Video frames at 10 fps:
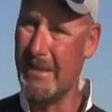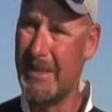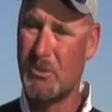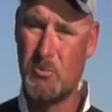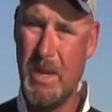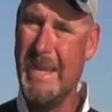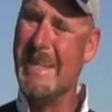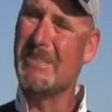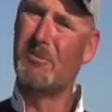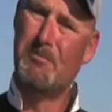at this rate,
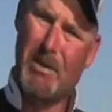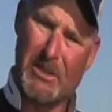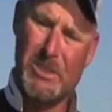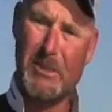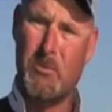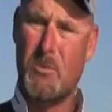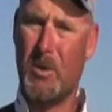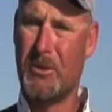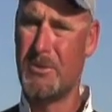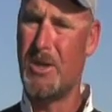and especially with
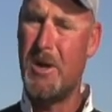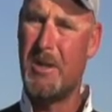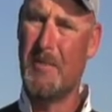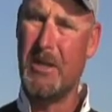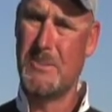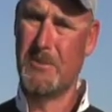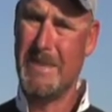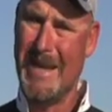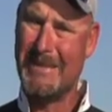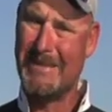what they're talking about
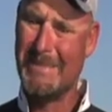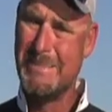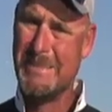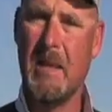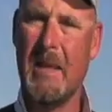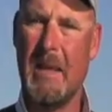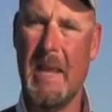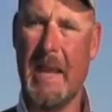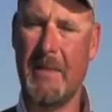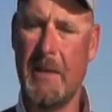doing next.
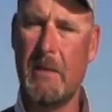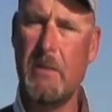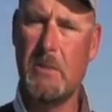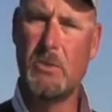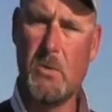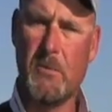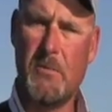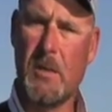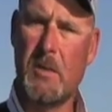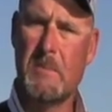At the end of this short
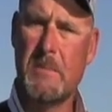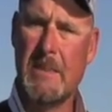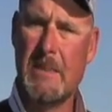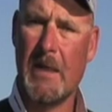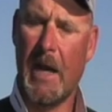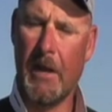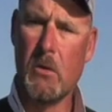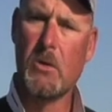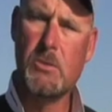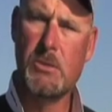film, I
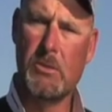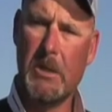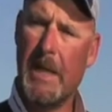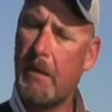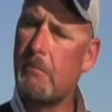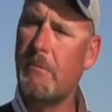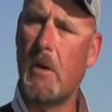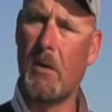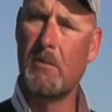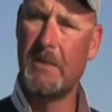urge you to get
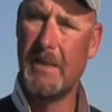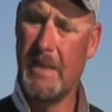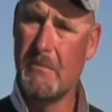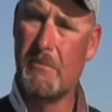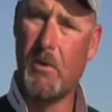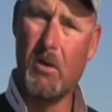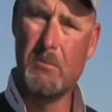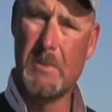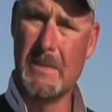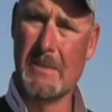involved
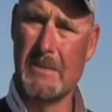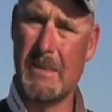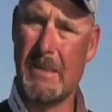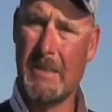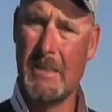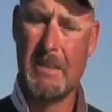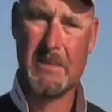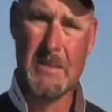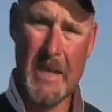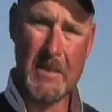with this thing.
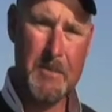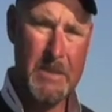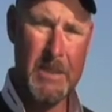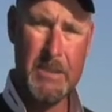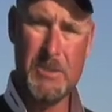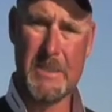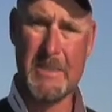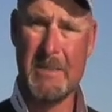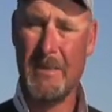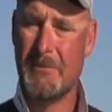Sign the petition,
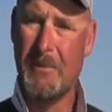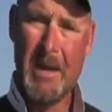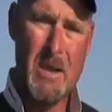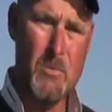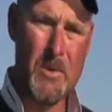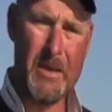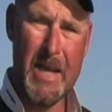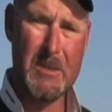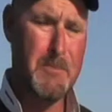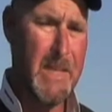find out where the
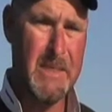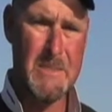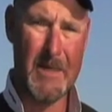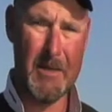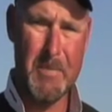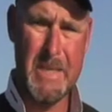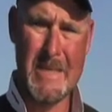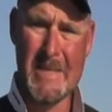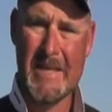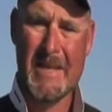next meeting's gonna be,